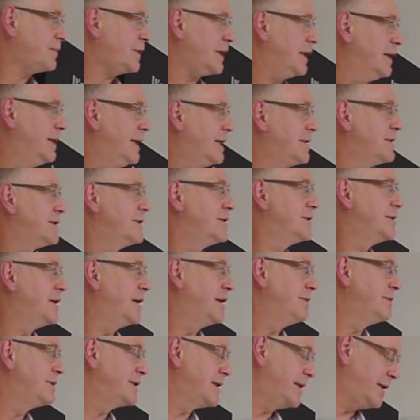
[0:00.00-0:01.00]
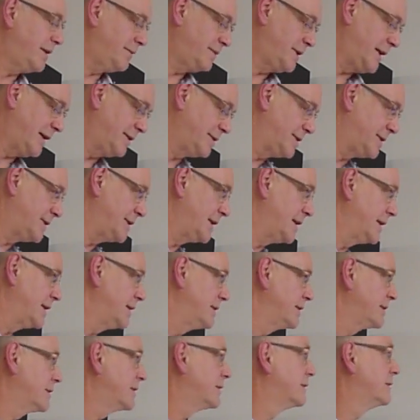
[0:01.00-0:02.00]
And that's the same setup
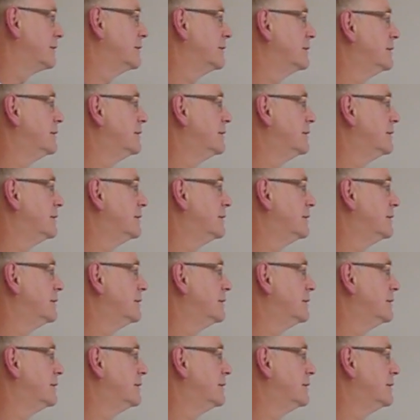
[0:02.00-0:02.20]
downstairs.